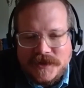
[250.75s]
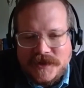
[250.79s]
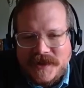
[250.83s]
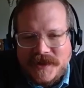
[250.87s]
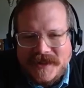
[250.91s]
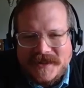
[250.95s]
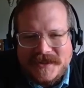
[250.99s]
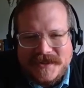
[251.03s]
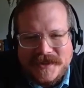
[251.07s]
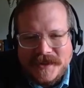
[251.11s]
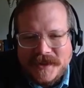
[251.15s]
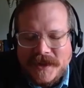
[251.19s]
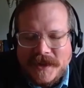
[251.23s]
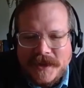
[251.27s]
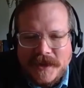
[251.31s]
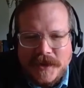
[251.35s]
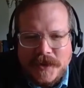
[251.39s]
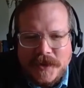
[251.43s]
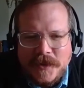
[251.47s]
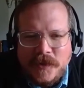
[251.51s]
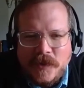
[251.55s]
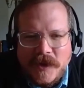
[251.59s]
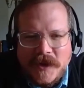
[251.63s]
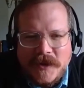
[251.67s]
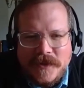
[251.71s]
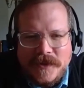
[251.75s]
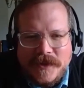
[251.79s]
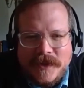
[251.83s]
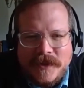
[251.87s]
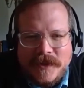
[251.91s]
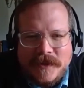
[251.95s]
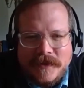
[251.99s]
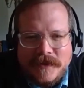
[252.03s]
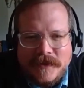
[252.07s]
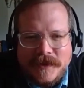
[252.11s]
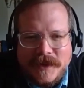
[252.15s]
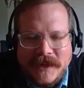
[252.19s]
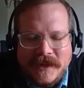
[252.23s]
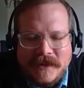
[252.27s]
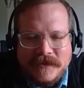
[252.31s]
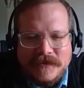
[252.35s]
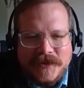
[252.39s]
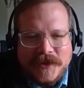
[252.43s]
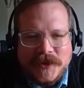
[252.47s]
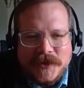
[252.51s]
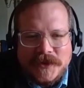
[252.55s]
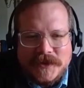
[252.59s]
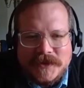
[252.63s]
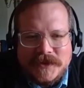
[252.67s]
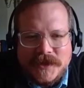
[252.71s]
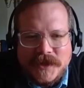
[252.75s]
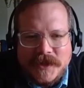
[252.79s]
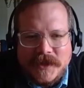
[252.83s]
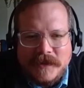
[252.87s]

So that's where the influence